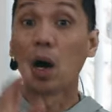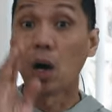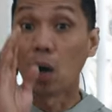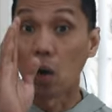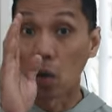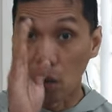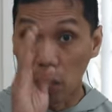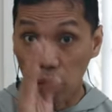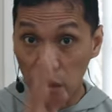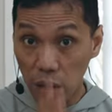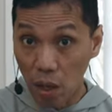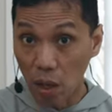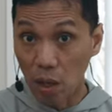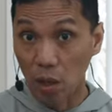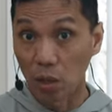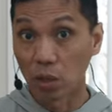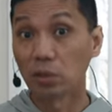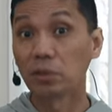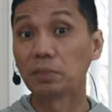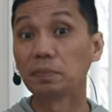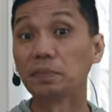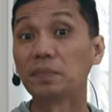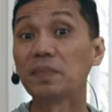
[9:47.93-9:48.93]

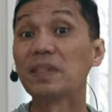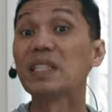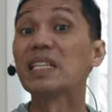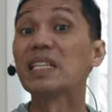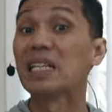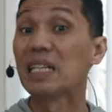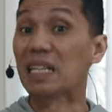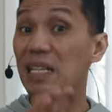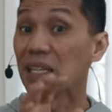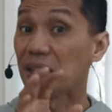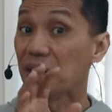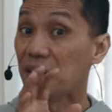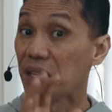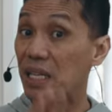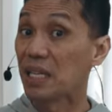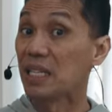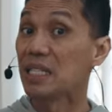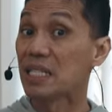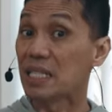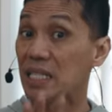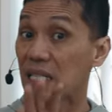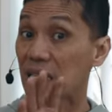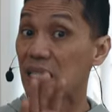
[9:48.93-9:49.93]
Although
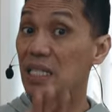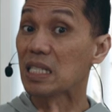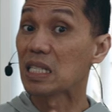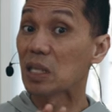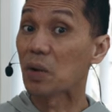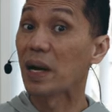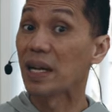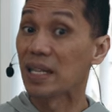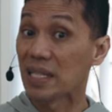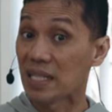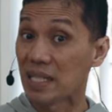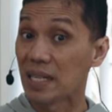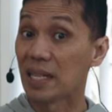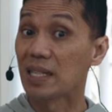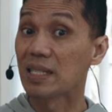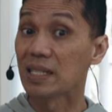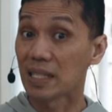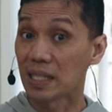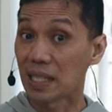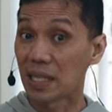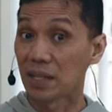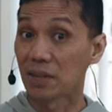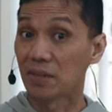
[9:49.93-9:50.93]
this is quite
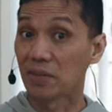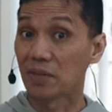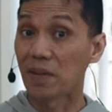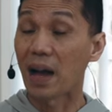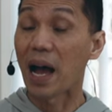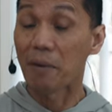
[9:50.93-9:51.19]
sensitive,